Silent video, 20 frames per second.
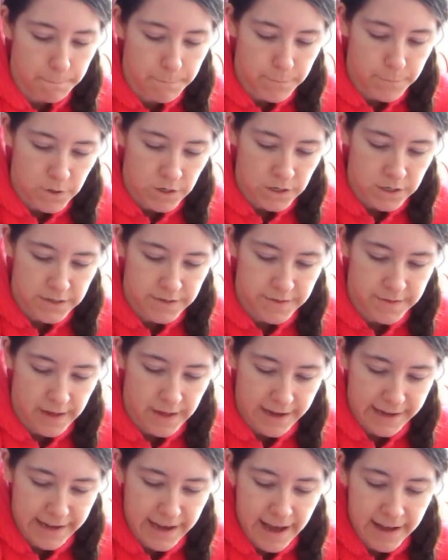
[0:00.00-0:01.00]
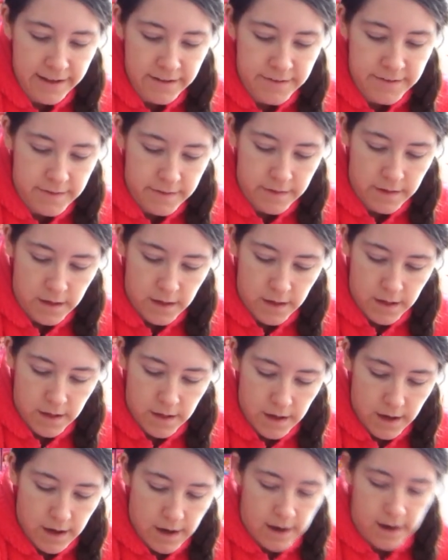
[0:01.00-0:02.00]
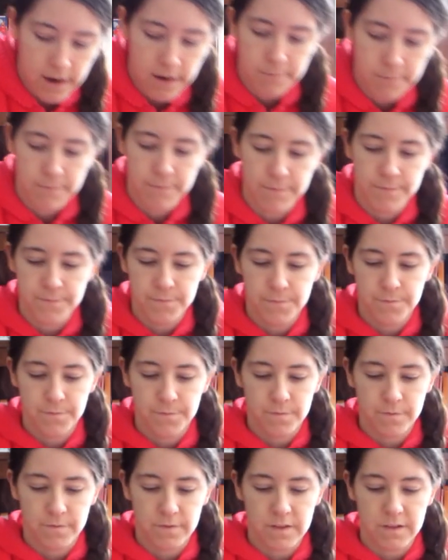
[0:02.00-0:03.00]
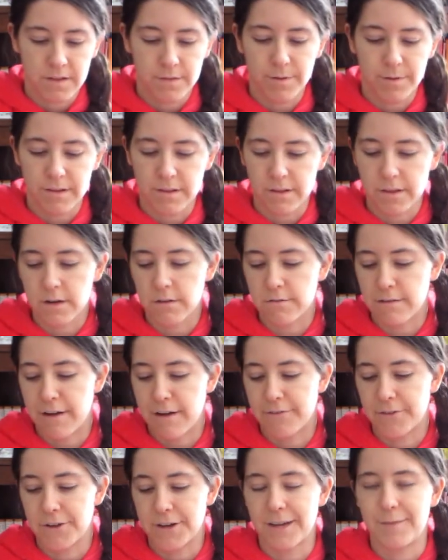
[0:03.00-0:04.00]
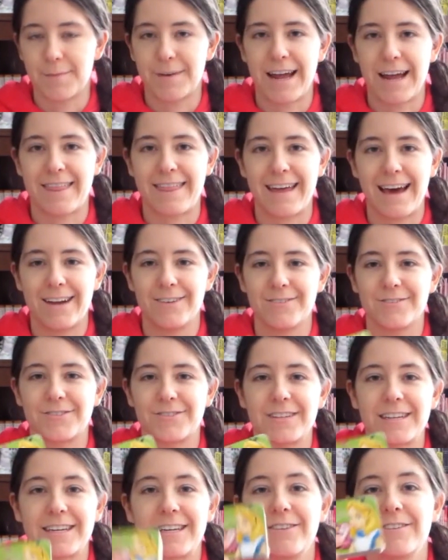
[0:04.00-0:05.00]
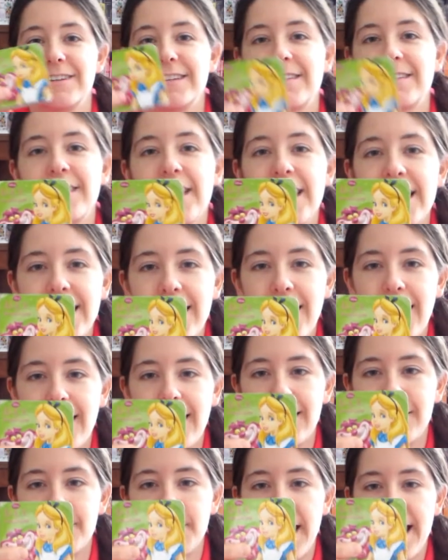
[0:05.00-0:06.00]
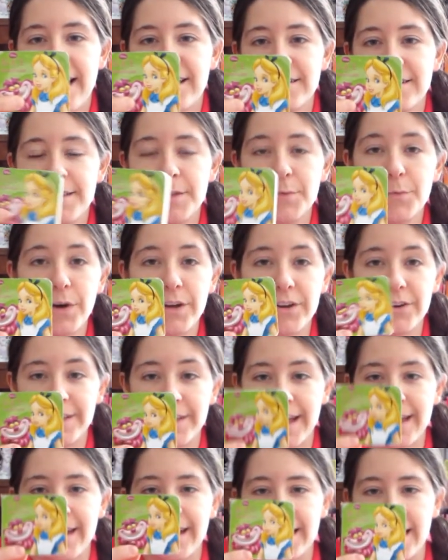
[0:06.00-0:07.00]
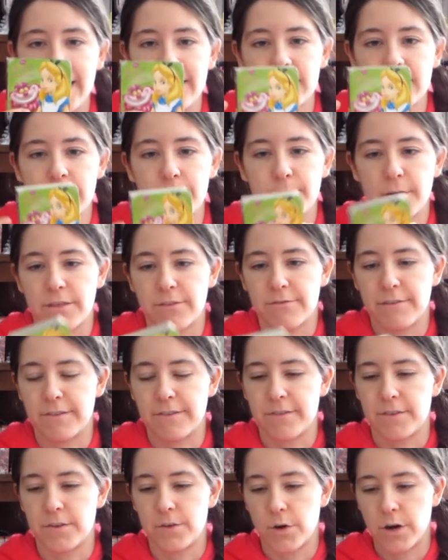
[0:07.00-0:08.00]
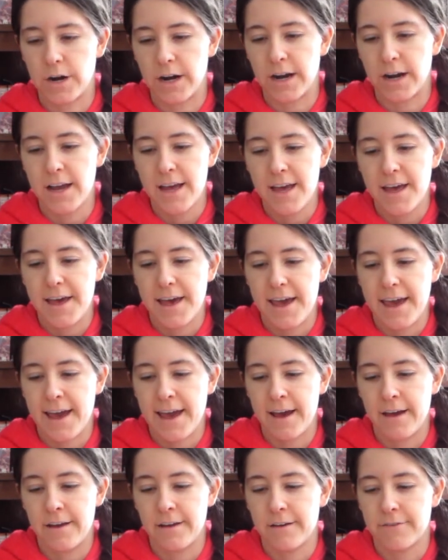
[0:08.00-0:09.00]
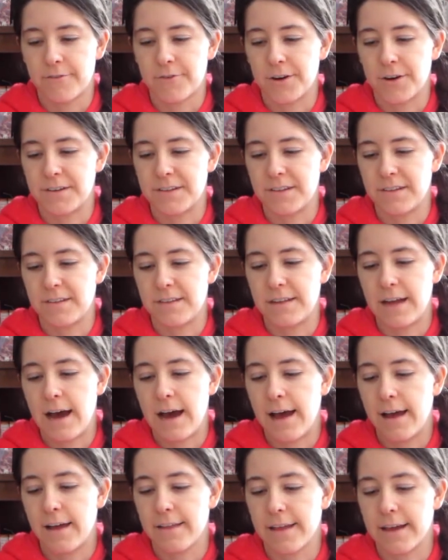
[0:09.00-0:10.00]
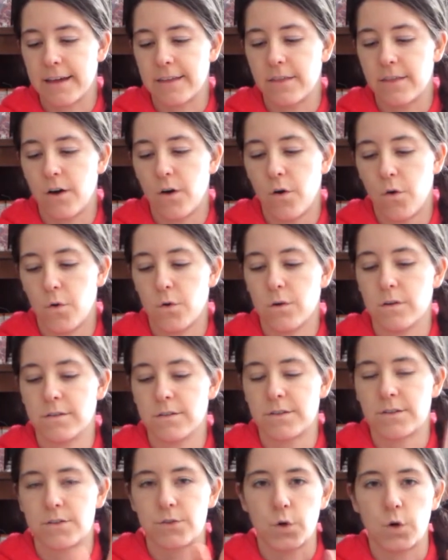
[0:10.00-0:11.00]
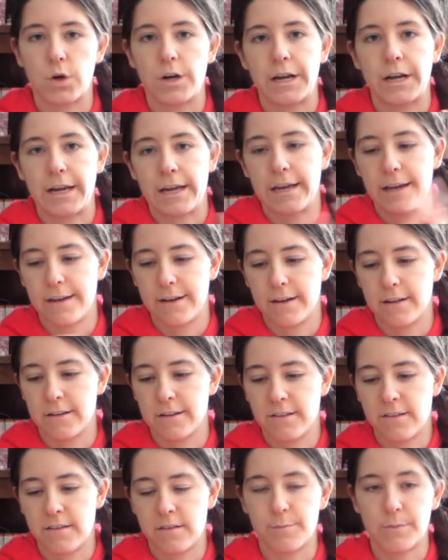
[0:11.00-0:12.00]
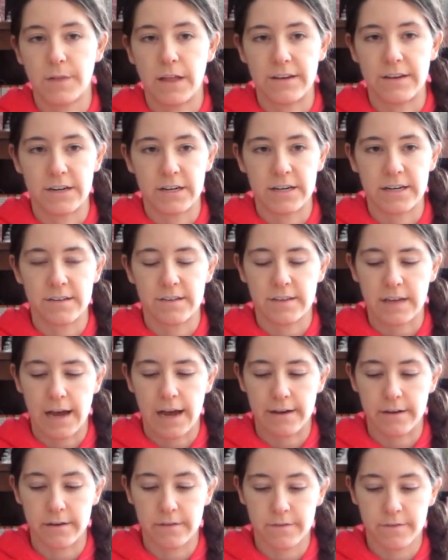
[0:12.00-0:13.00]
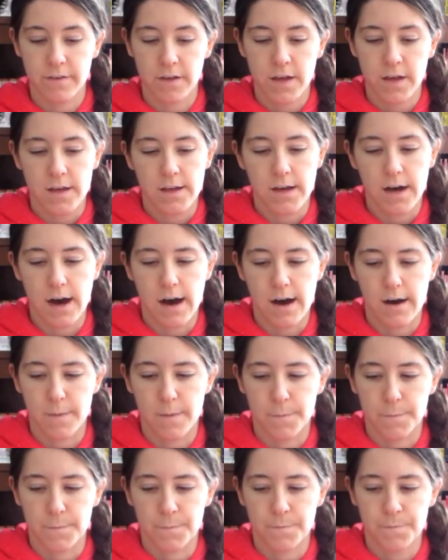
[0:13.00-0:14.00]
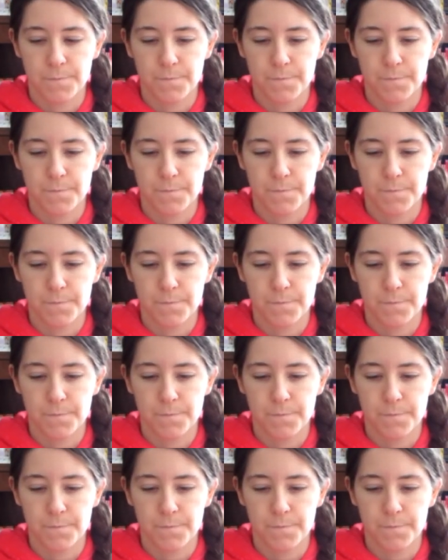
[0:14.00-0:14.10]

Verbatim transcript: books, I guess. Um, this one's a little rough looking, but I thought it was really cute. It's um, Alice in Wonderland. I got this from a thrift store. And of course, it's not like the whole story in all its splendor. It's kind of um,